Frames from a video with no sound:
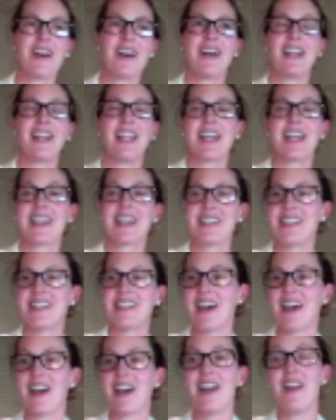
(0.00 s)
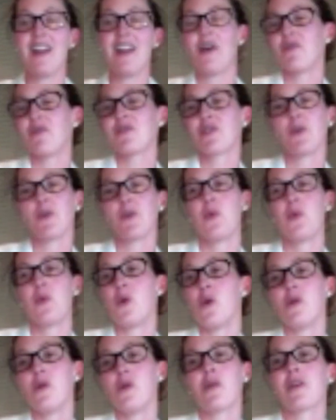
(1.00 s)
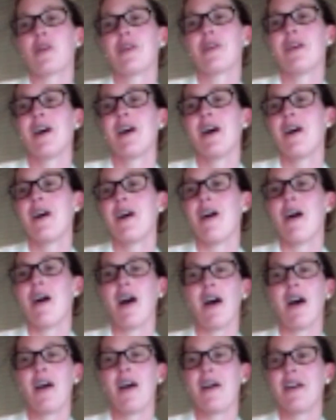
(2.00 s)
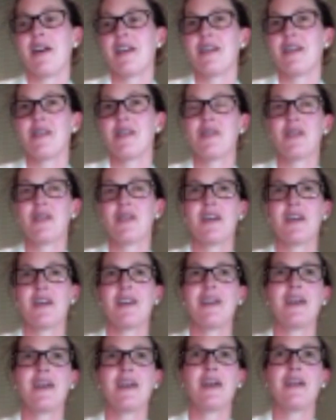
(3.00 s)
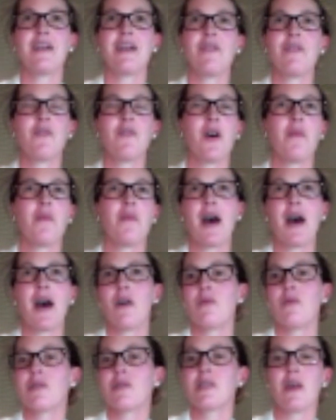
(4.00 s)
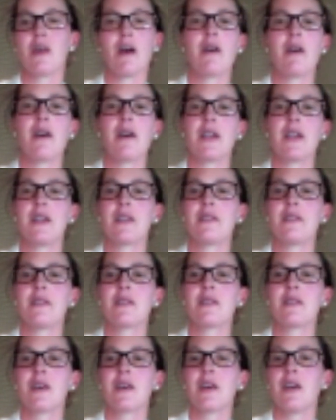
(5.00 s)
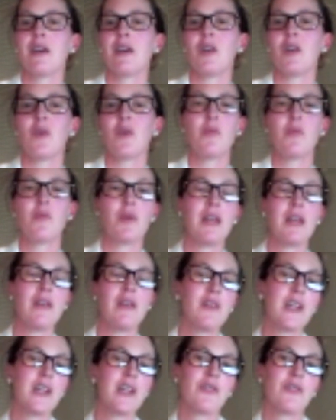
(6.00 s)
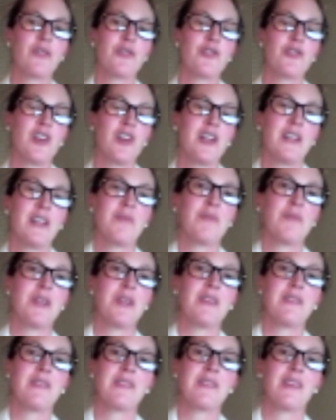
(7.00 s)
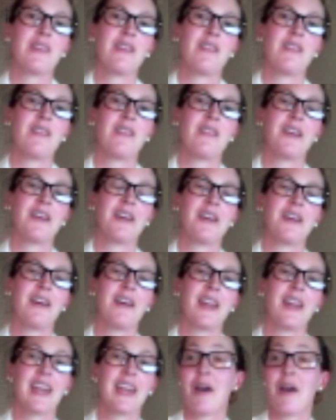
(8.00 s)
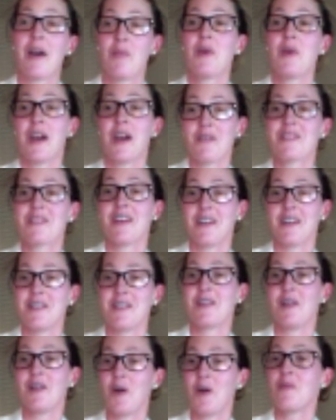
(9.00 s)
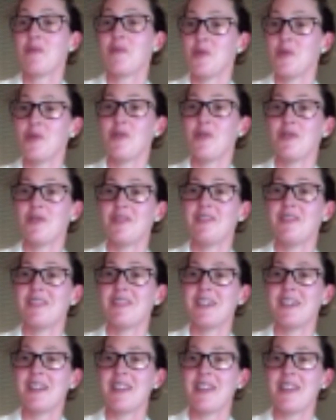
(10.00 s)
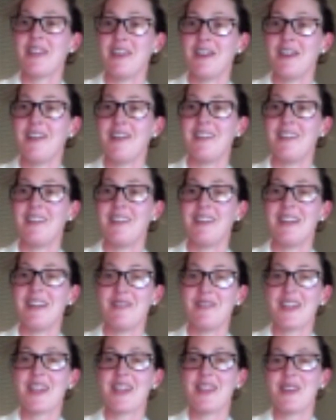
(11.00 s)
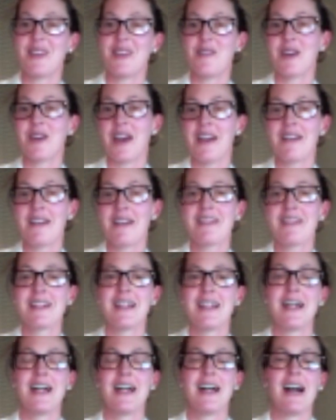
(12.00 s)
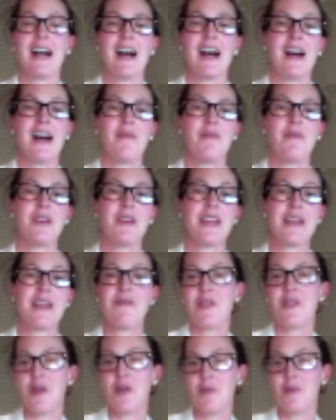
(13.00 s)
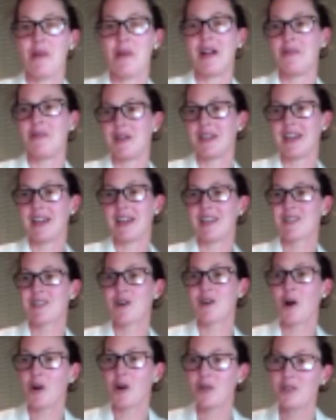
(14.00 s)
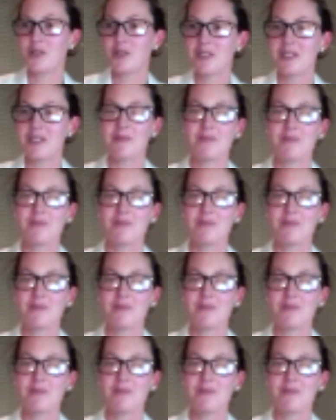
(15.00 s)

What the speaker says: Like I said, I love to walk. If I'm outside, living in Australia means that I can be outside a lot more than living in the UK. So Melbourne gets cold.